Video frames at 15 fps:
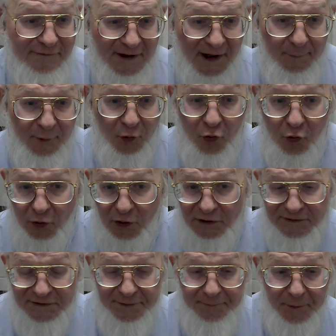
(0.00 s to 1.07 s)
Samuel
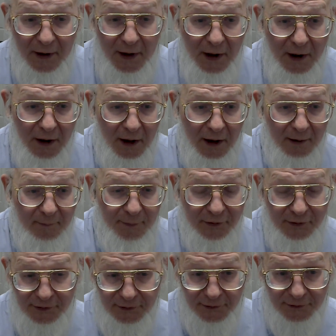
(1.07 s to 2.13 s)
Horst,
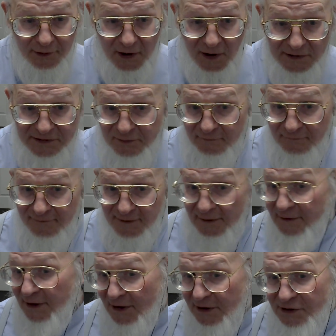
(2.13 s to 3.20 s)
Building on the Gospel
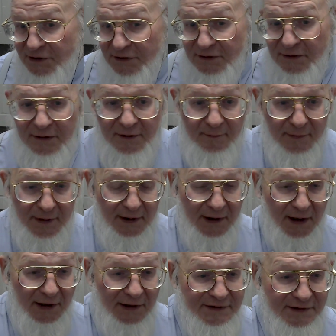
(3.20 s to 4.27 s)
Foundation, the
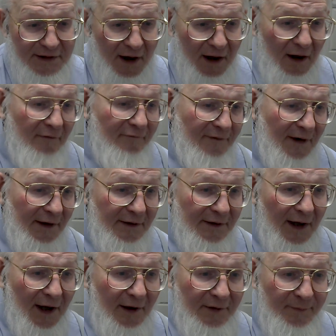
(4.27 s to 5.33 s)
Mennonites of Franklin
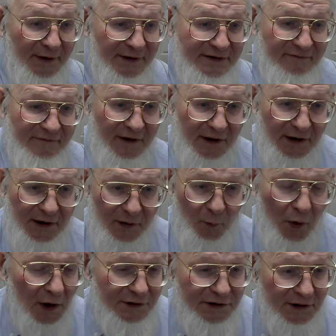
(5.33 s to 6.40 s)
County, Pennsylvania, and
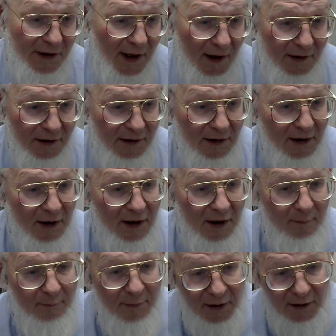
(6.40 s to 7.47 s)
Washington County,
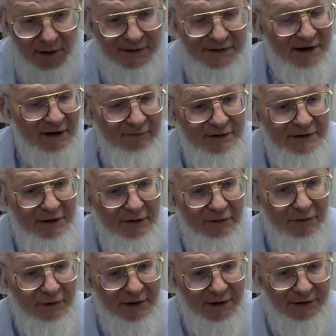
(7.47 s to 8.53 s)
Maryland,
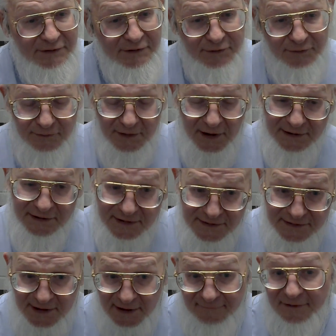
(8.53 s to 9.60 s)
1730 to
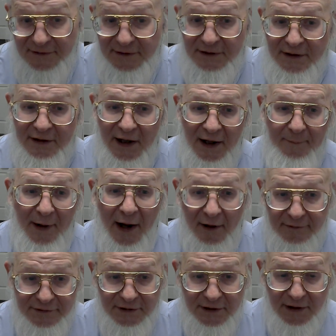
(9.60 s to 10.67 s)
1970, came
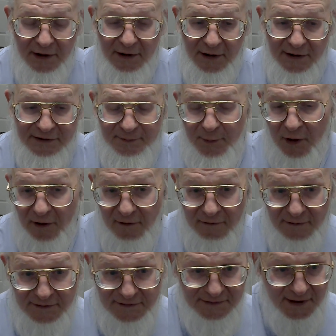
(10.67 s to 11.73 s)
out as part
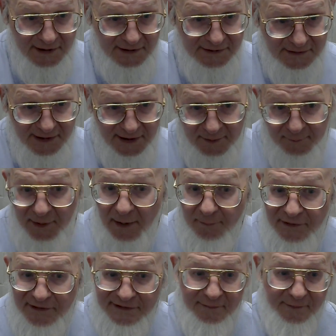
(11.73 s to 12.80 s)
of the Studies in
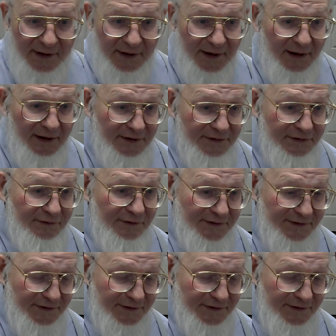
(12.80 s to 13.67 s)
Anabaptist and Mennonite History